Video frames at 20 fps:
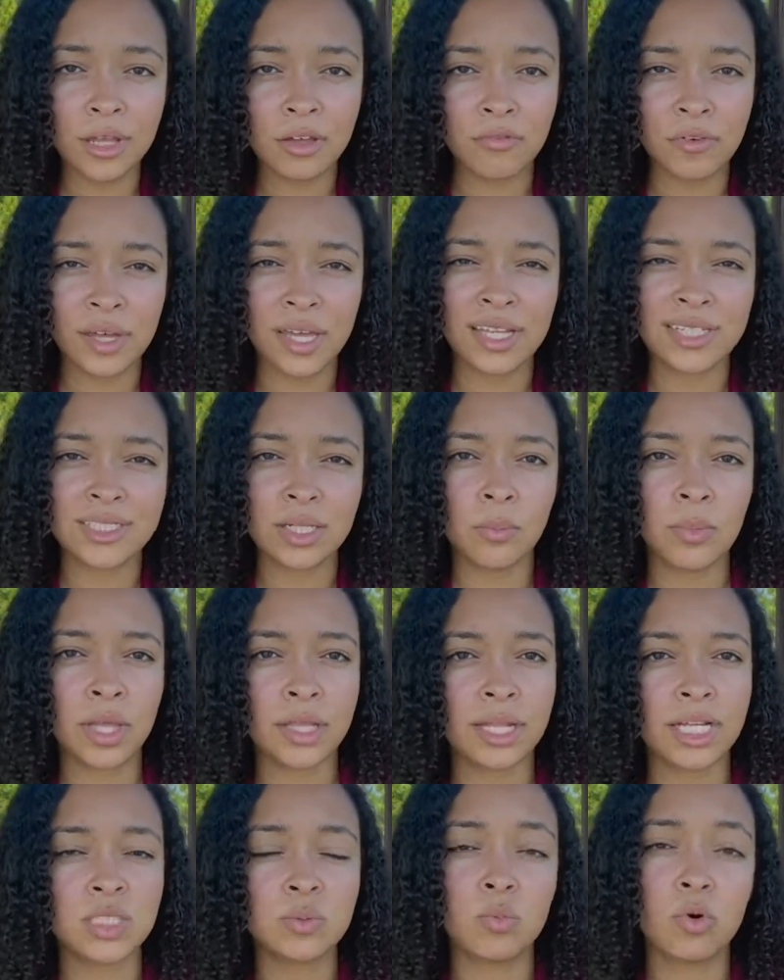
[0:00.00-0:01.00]
If it is
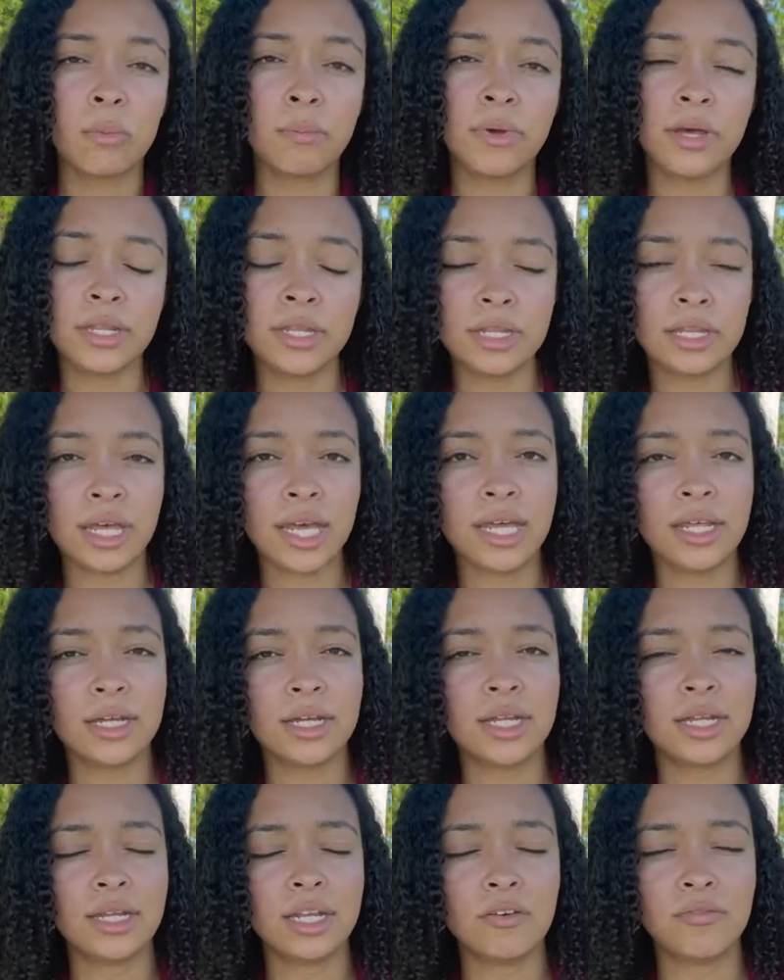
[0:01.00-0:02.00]
something that's more
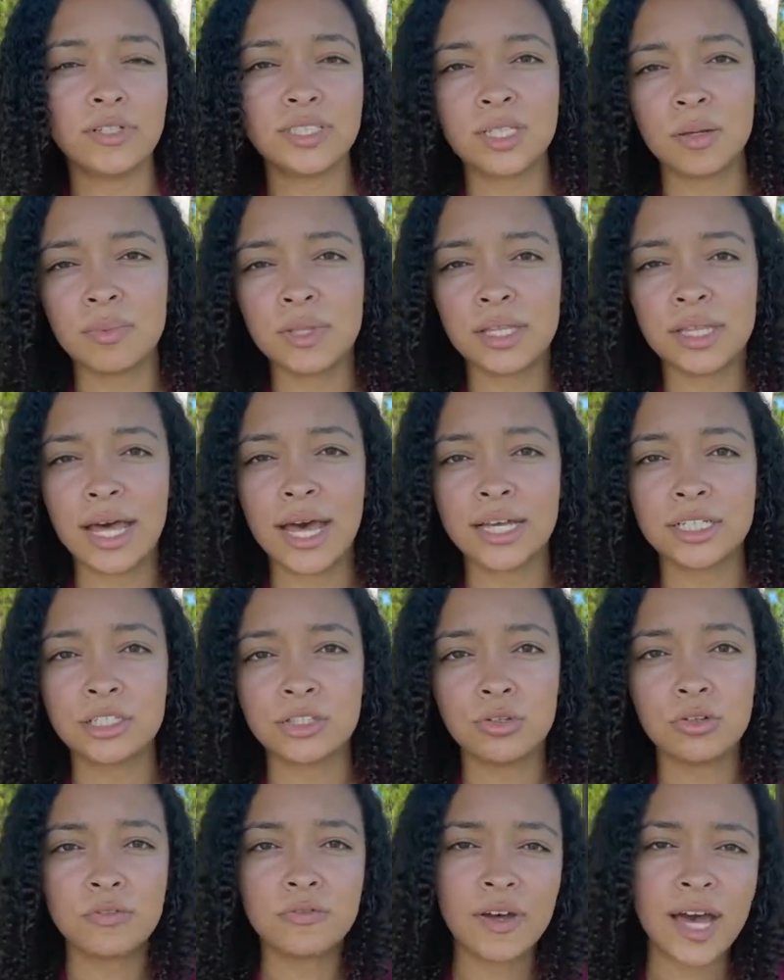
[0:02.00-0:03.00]
opinionated, and if it's something that has to
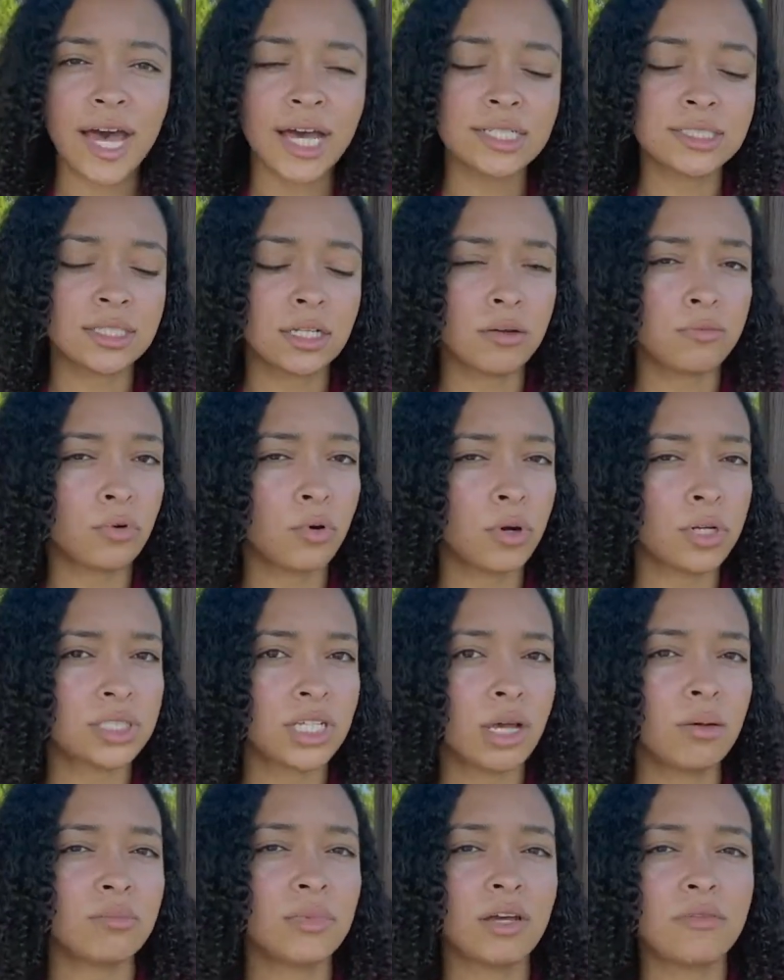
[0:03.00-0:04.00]
do with facts, and of course
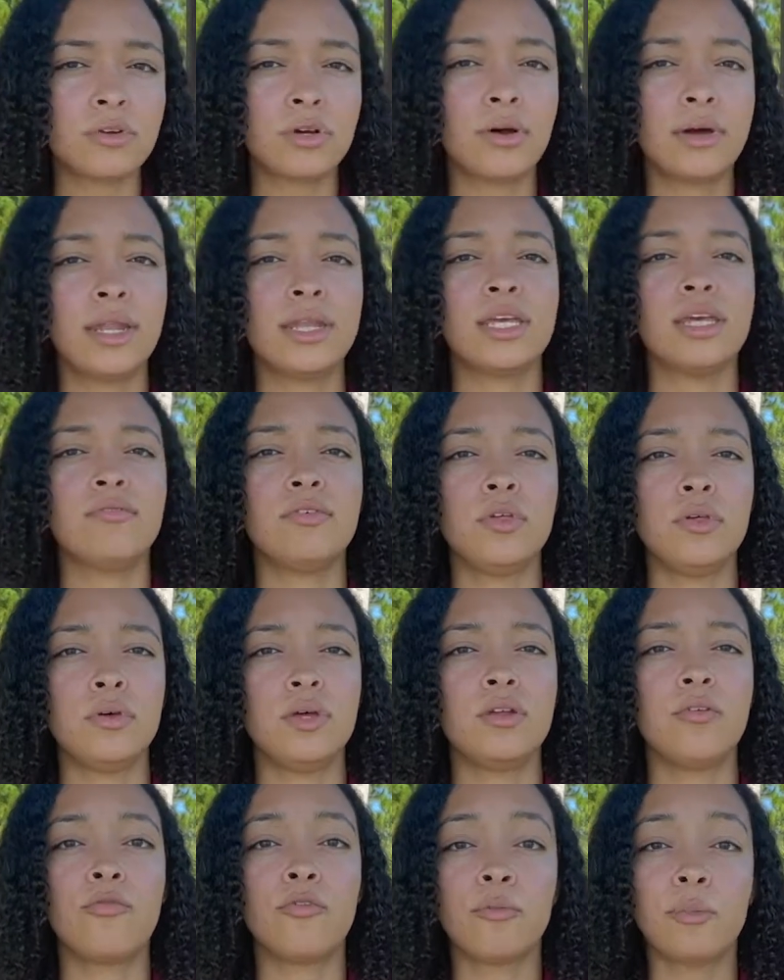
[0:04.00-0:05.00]
I'm never going to give you
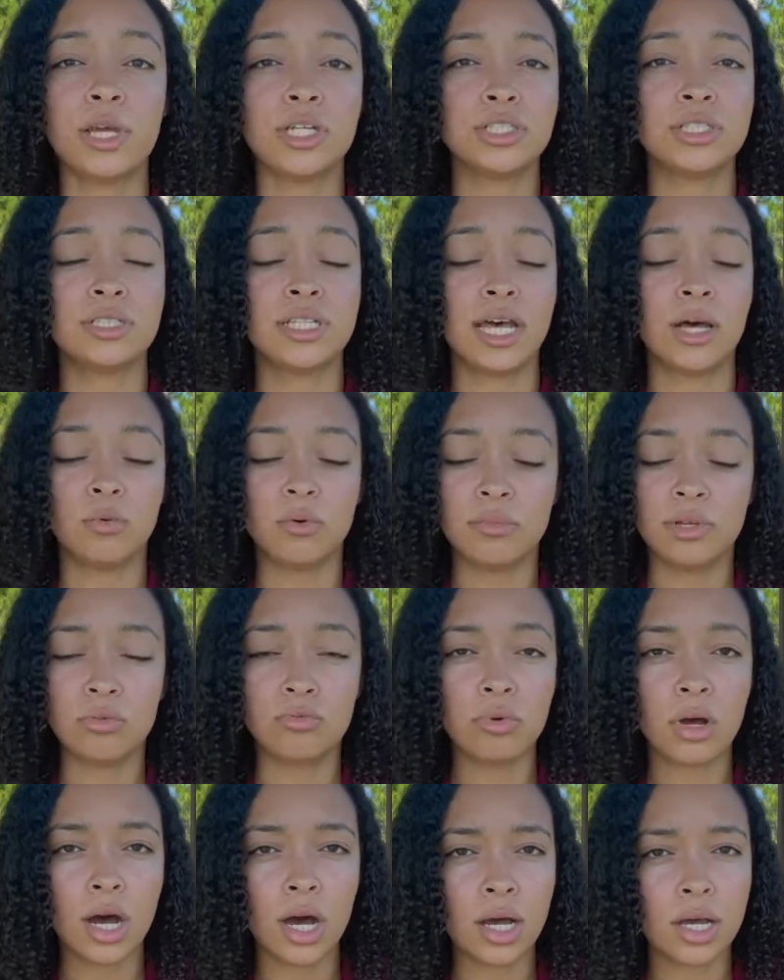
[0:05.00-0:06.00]
information that would be
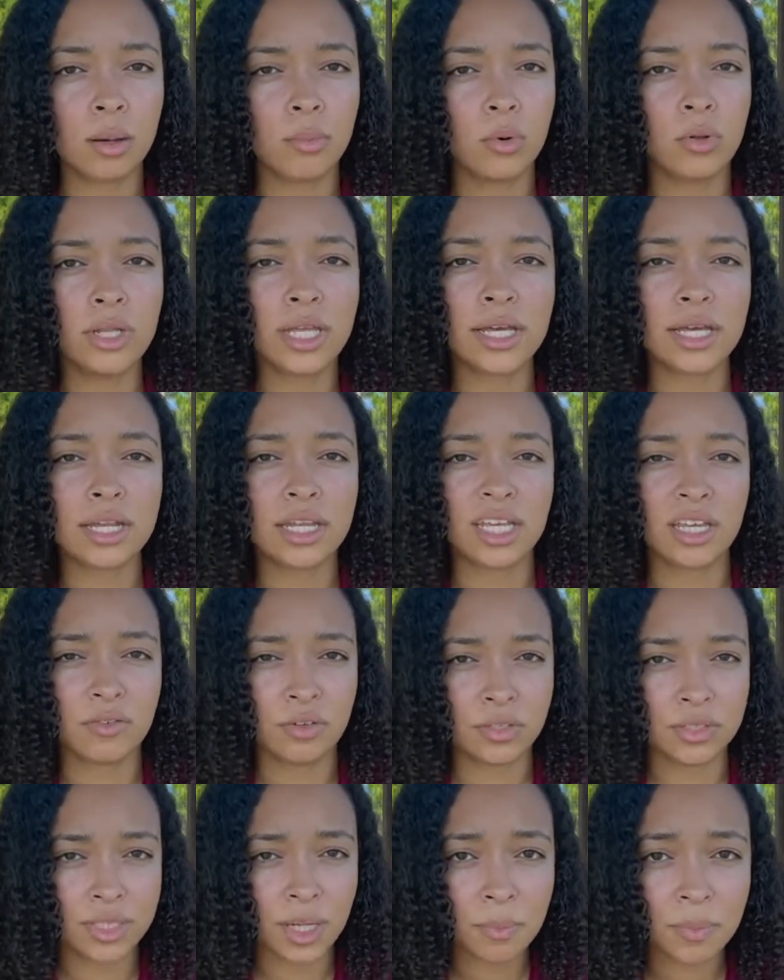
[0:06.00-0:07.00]
wrong. I'm only going to give
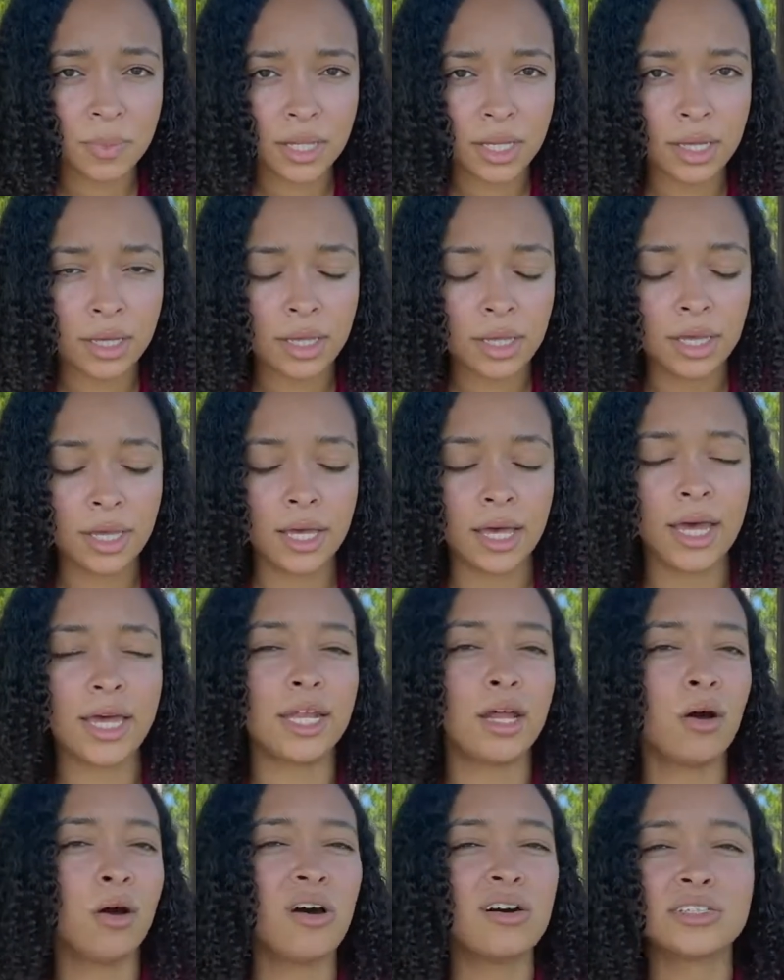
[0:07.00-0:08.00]
you something,
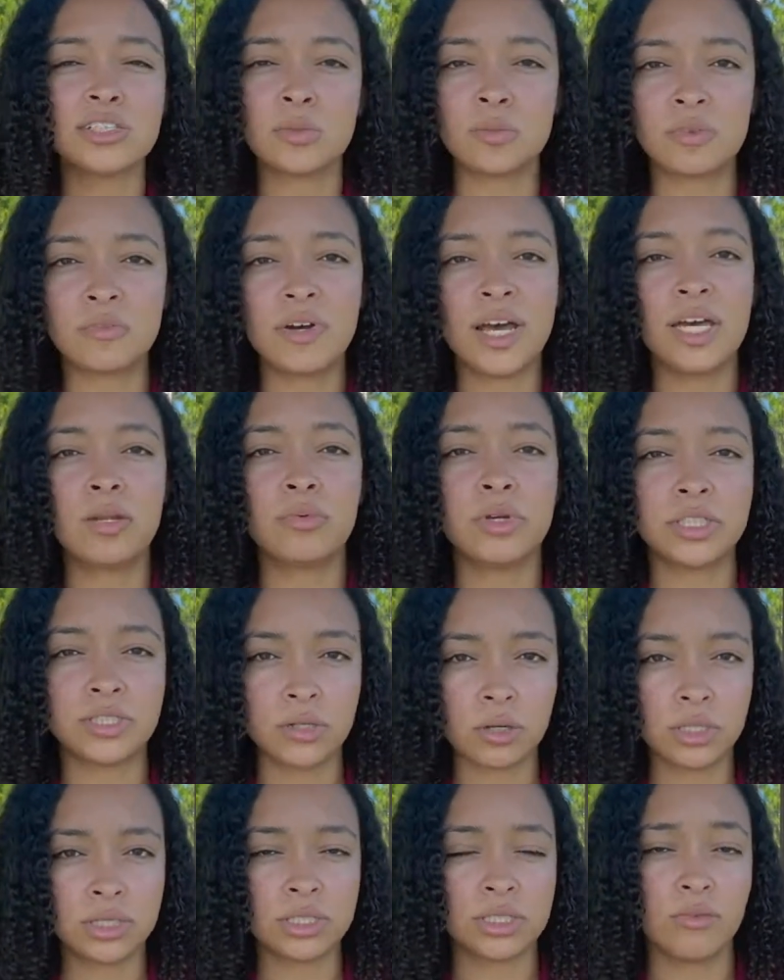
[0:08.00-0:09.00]
and I'll also provide
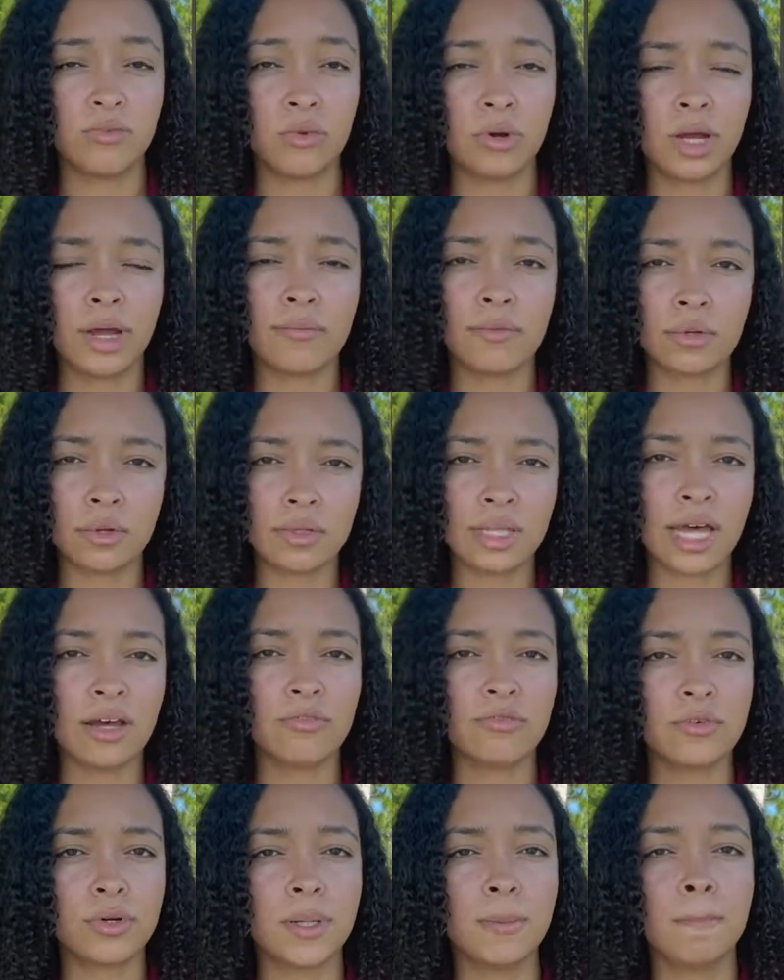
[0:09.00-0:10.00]
resources of where I've learned that
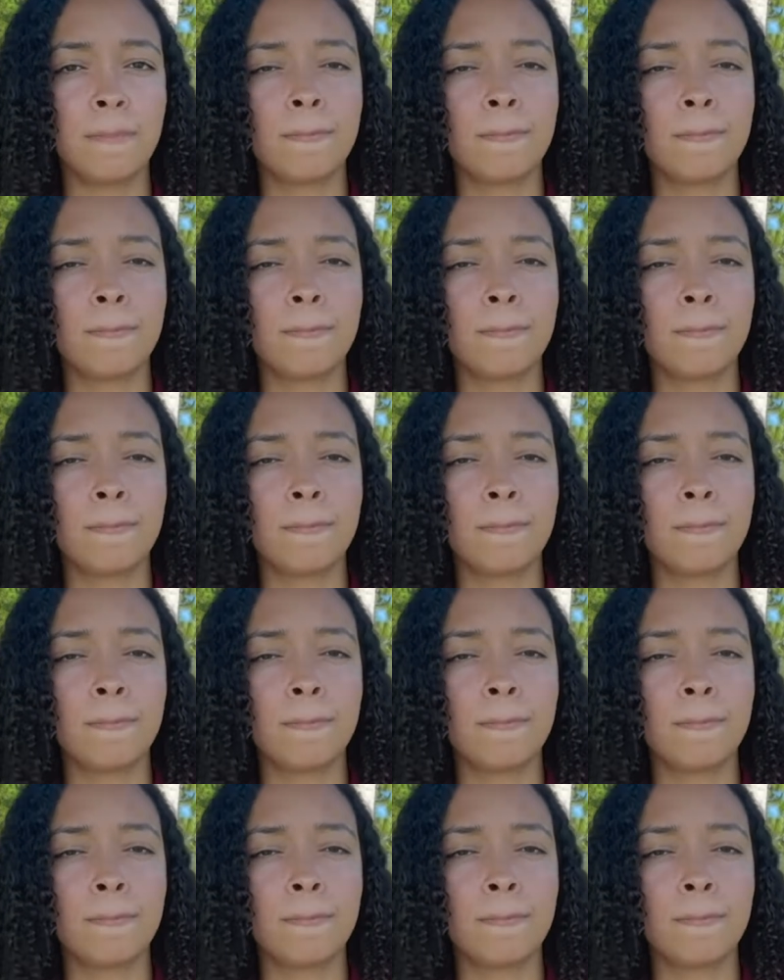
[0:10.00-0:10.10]
from.